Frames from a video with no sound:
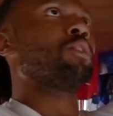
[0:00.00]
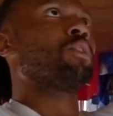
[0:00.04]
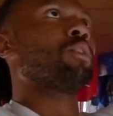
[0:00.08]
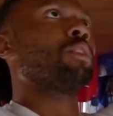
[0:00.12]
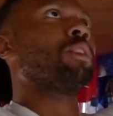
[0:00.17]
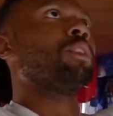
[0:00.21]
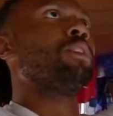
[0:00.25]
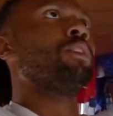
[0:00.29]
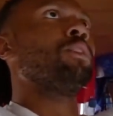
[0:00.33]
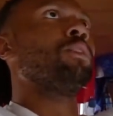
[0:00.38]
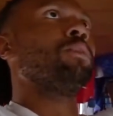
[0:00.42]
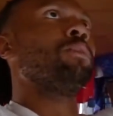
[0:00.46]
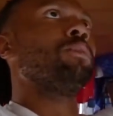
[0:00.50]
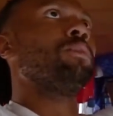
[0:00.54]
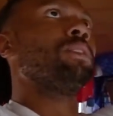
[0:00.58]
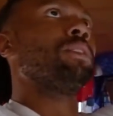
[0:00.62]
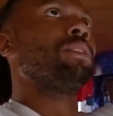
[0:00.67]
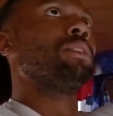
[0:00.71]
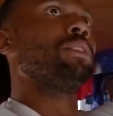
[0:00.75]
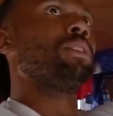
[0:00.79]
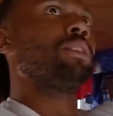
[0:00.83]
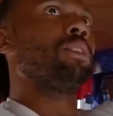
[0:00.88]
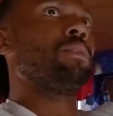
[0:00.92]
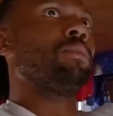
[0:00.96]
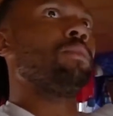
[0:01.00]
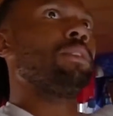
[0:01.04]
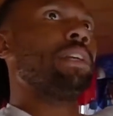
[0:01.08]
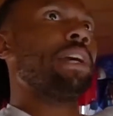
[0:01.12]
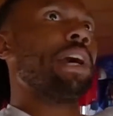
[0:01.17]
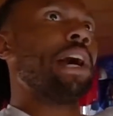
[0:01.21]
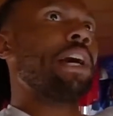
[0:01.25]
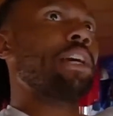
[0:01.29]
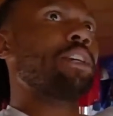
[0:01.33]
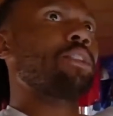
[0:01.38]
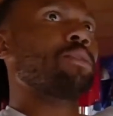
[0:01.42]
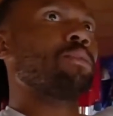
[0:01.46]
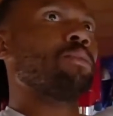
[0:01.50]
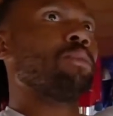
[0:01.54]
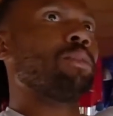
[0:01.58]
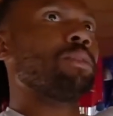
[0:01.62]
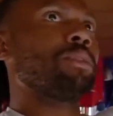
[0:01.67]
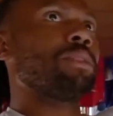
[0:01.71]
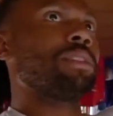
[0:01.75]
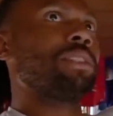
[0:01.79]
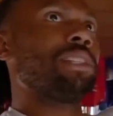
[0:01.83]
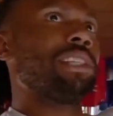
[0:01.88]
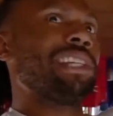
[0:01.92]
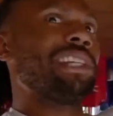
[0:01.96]
glued to the actual
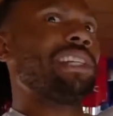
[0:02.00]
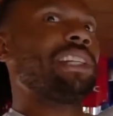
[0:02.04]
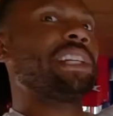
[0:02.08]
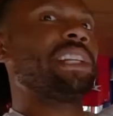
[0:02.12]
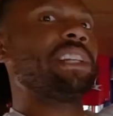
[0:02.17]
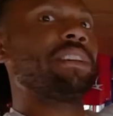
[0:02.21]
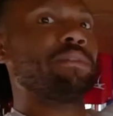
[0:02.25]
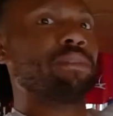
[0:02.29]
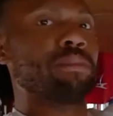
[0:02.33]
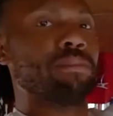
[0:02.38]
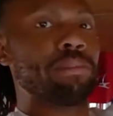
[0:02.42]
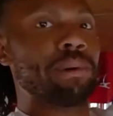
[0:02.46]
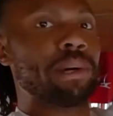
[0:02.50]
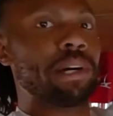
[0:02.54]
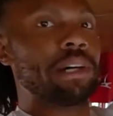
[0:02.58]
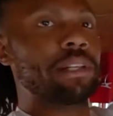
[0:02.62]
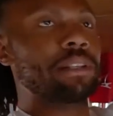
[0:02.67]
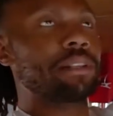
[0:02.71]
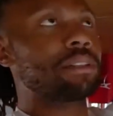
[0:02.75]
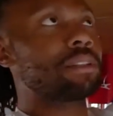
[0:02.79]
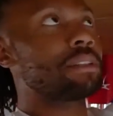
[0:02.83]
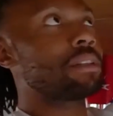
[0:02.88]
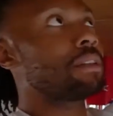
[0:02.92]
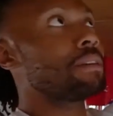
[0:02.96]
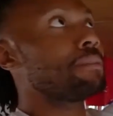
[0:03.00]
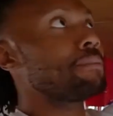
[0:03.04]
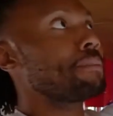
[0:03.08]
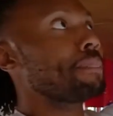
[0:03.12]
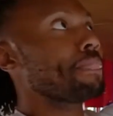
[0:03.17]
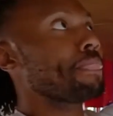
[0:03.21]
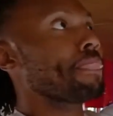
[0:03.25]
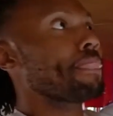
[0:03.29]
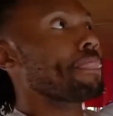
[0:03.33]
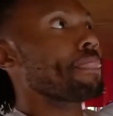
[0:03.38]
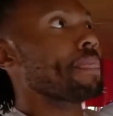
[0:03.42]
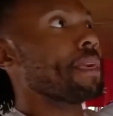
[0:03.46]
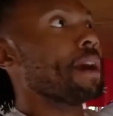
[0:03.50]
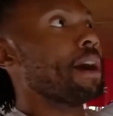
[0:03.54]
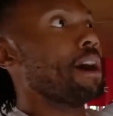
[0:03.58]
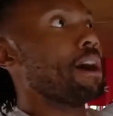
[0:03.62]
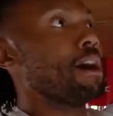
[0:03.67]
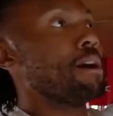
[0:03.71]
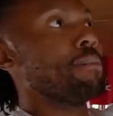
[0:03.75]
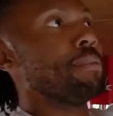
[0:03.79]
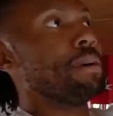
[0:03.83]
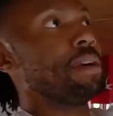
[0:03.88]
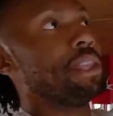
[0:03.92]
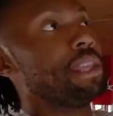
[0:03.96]
ceiling of the bus.
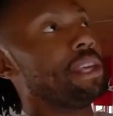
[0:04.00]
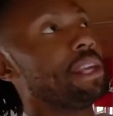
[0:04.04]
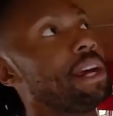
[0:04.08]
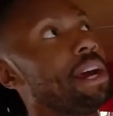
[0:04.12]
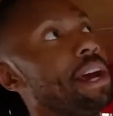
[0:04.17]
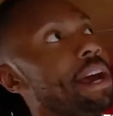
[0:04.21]
And then